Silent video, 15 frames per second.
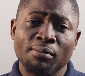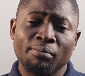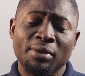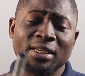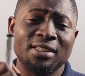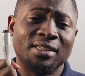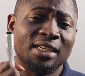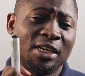
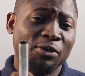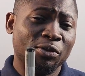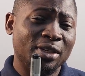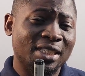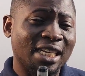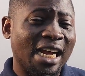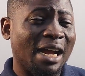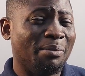Please download
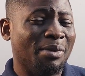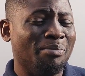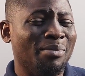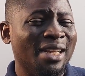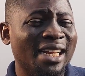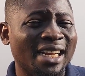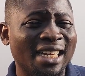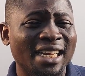this app
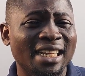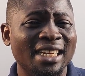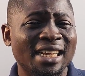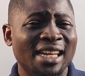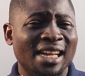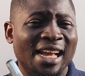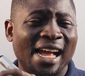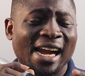immediately,
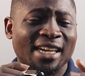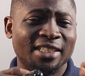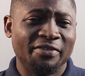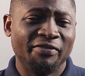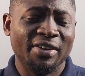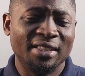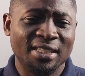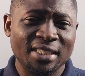
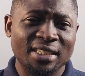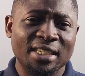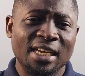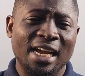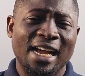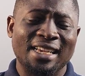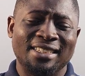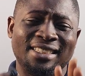activate it,
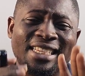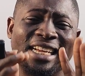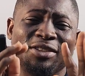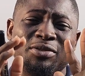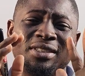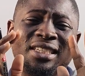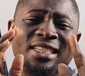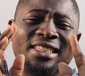and start
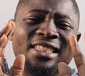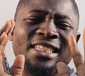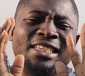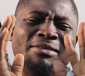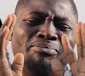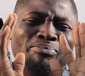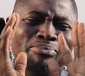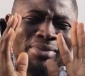using it
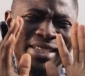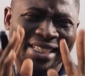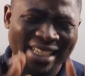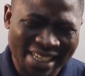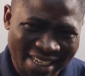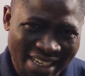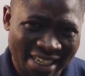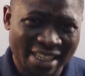
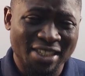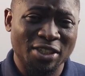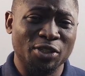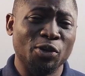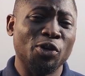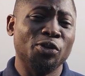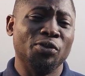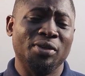immediately. It is
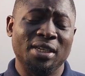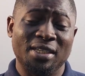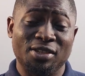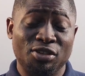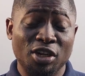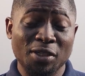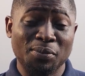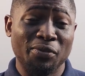all you need.
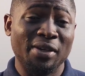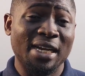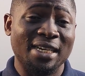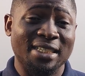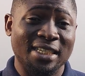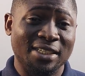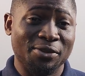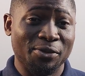Trust me when I
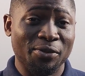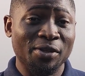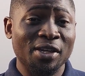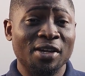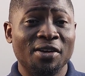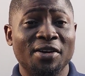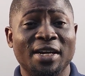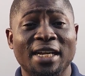say so.
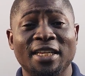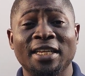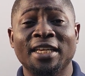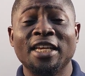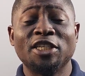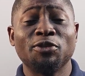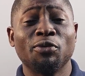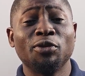All right, in
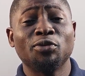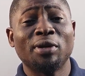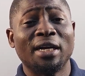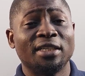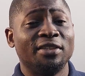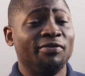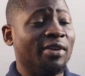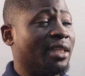case you want to
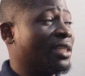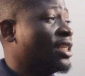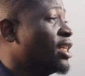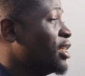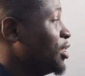activate,